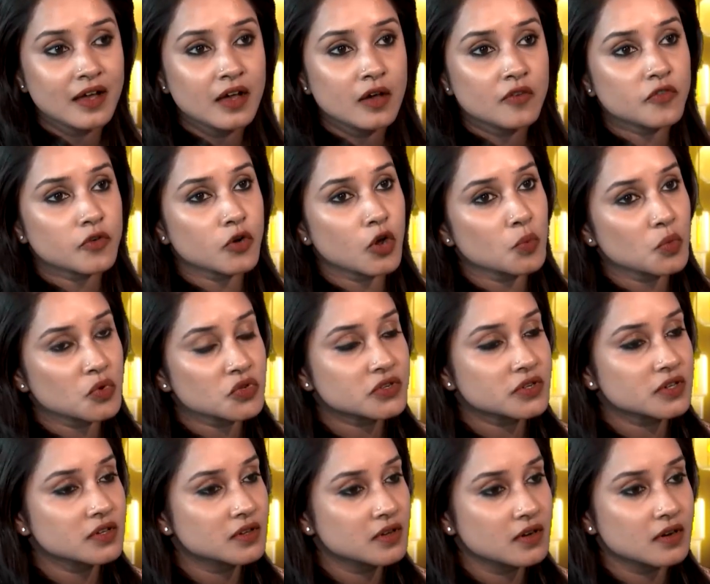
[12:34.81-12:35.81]
for almost a
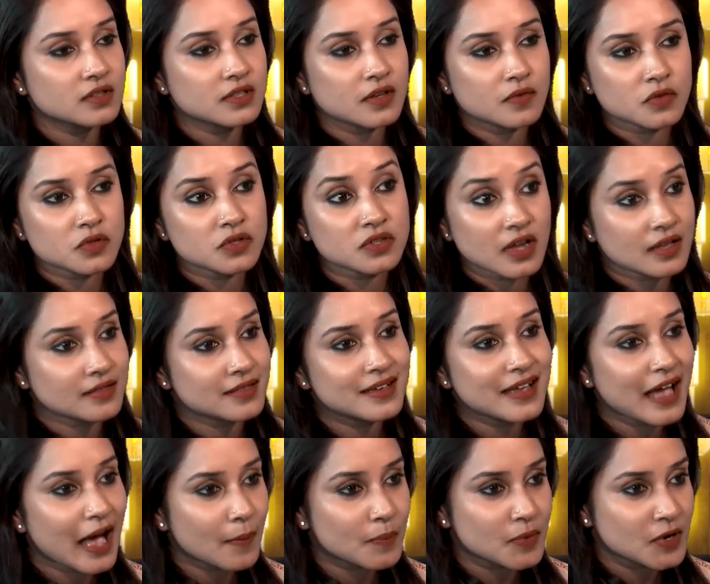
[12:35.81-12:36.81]
year there was nothing
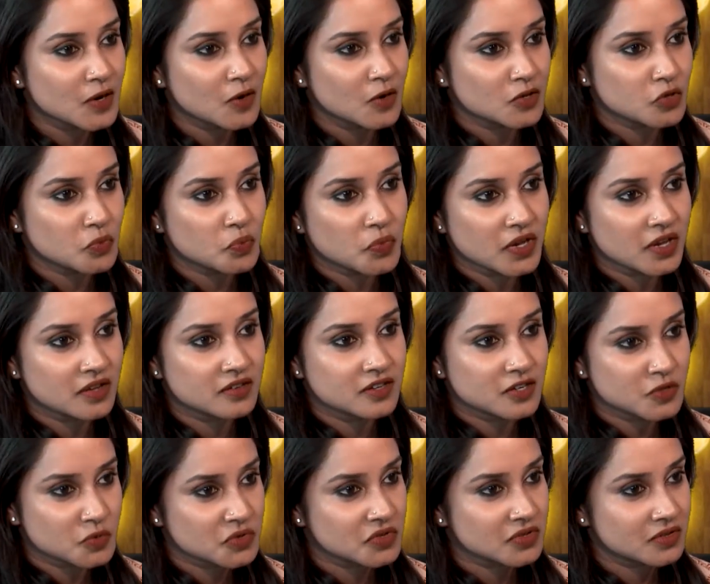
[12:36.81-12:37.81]
happening on the page
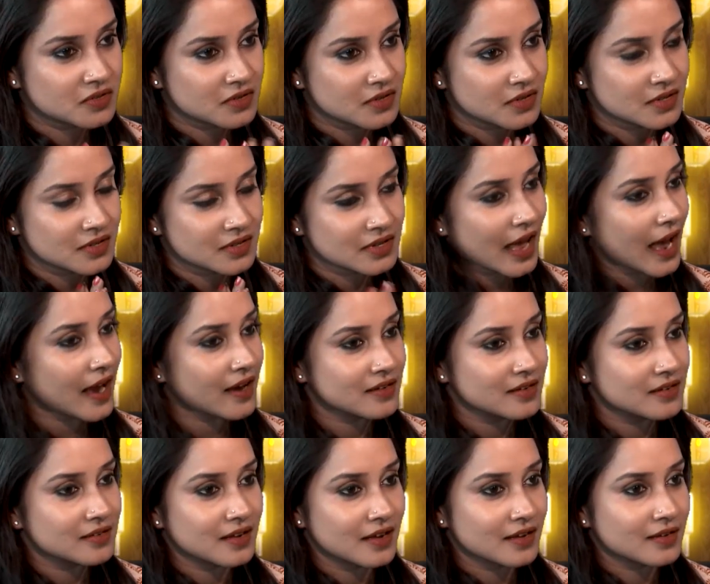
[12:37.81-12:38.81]
it was just
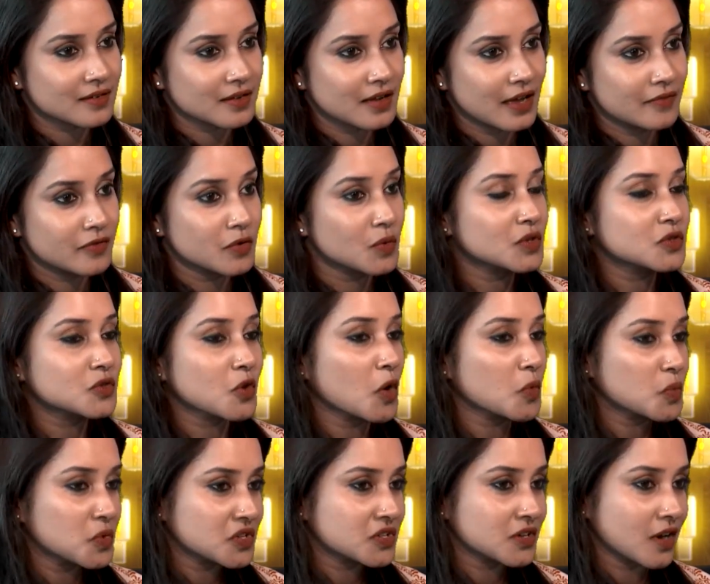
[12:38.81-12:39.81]
stagnant like everyone thought
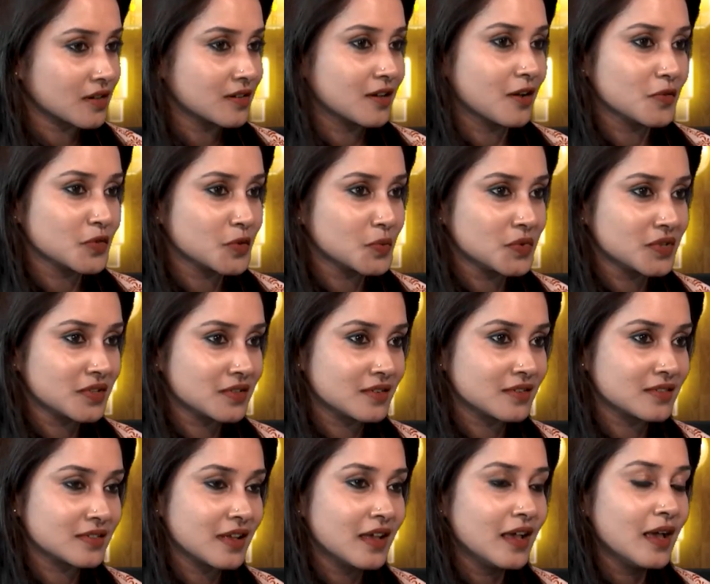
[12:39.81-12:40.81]
we shut down the
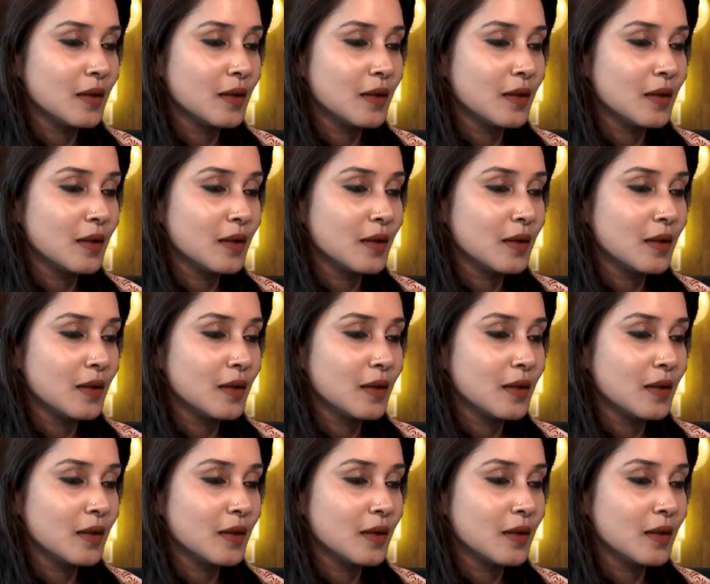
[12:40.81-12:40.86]
business